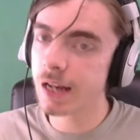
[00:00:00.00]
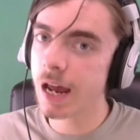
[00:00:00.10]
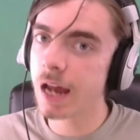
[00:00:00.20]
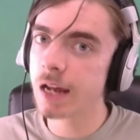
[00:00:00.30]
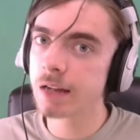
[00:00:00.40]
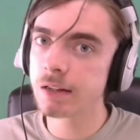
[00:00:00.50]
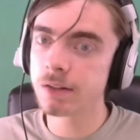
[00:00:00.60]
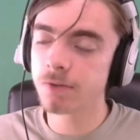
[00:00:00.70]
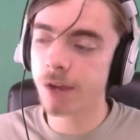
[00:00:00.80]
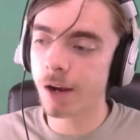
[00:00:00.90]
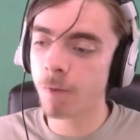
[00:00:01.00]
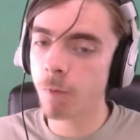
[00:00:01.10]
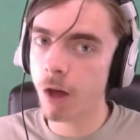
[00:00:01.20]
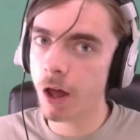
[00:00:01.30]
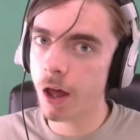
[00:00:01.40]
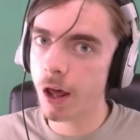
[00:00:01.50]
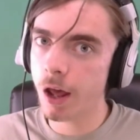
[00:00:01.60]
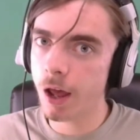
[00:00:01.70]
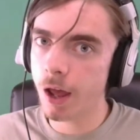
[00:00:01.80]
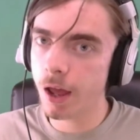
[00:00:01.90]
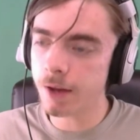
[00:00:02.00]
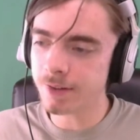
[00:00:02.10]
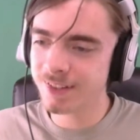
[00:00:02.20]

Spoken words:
that's like, what?